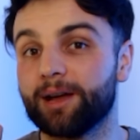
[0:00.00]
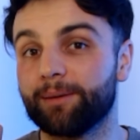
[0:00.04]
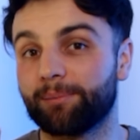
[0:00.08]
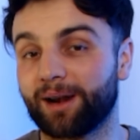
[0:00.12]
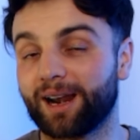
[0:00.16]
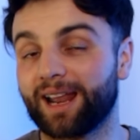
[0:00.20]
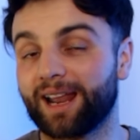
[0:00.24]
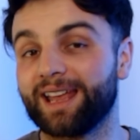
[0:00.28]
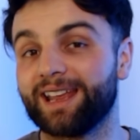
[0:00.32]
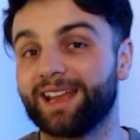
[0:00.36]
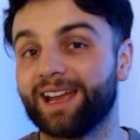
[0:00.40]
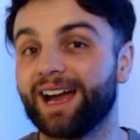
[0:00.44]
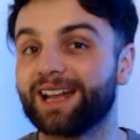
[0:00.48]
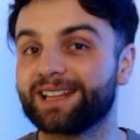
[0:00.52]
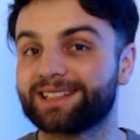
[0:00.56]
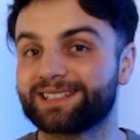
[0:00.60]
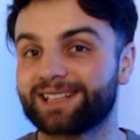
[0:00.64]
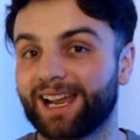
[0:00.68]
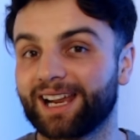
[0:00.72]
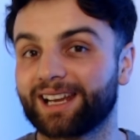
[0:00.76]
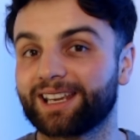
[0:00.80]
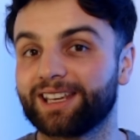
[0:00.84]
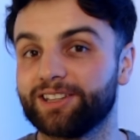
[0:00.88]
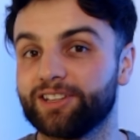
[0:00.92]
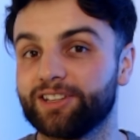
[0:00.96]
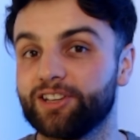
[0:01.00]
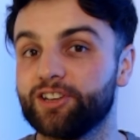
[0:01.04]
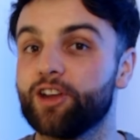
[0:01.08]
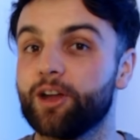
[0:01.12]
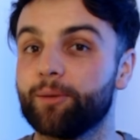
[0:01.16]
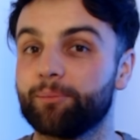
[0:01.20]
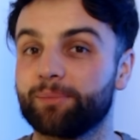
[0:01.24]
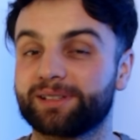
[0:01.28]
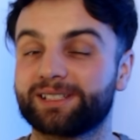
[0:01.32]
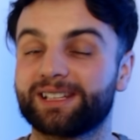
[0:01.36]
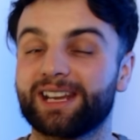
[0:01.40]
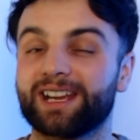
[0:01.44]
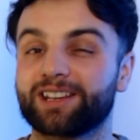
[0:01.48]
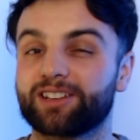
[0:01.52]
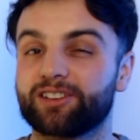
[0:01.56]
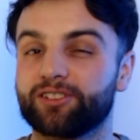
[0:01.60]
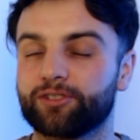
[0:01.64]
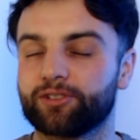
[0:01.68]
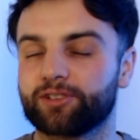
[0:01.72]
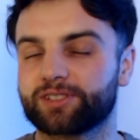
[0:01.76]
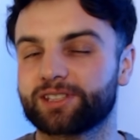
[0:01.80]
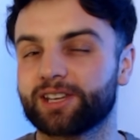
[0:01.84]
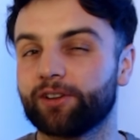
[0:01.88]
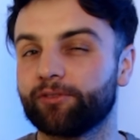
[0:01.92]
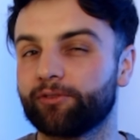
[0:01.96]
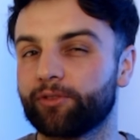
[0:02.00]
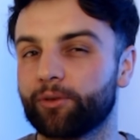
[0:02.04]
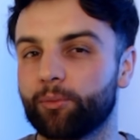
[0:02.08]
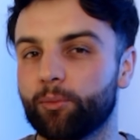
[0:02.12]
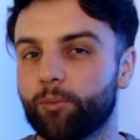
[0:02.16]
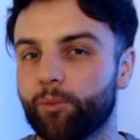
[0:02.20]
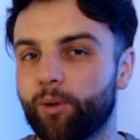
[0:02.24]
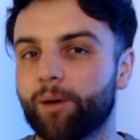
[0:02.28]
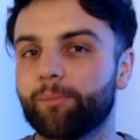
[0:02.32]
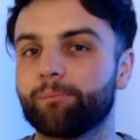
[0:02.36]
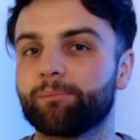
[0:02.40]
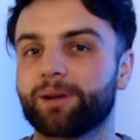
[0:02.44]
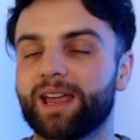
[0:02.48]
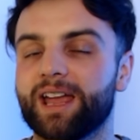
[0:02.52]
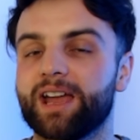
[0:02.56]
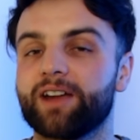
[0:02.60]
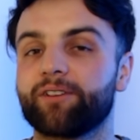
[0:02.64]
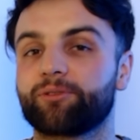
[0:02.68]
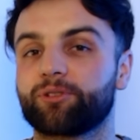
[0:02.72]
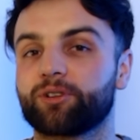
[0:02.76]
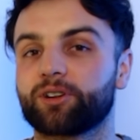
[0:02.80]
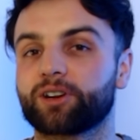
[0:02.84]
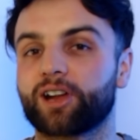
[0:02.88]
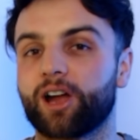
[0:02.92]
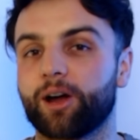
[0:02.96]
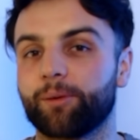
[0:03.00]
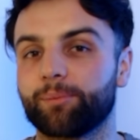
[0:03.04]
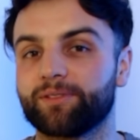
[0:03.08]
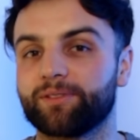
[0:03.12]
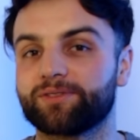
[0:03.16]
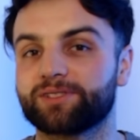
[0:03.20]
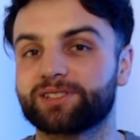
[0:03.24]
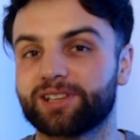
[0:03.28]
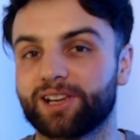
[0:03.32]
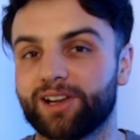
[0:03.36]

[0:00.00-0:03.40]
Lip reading: player attacking you and protecting yourself from one player for a couple of